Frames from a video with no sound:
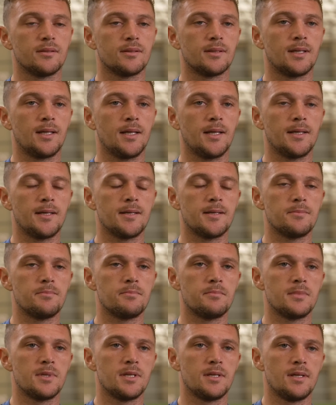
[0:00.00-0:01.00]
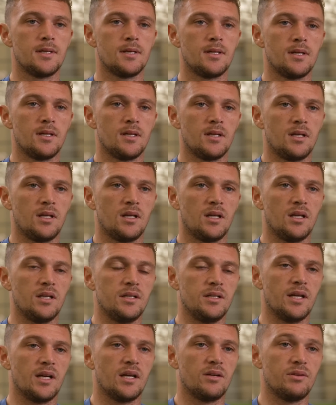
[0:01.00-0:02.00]

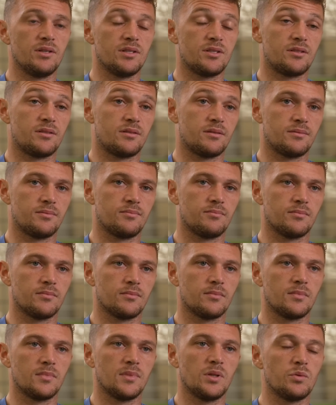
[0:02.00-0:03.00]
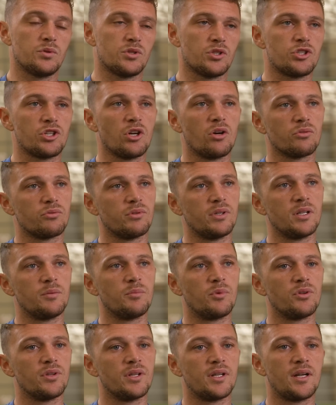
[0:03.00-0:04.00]
And yeah, it was a shock really
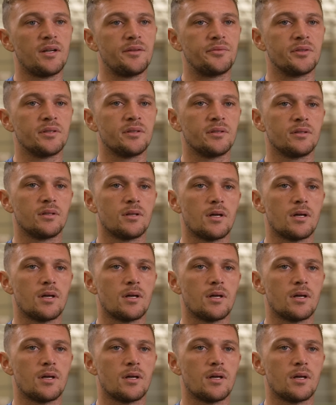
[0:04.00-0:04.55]
more than anything.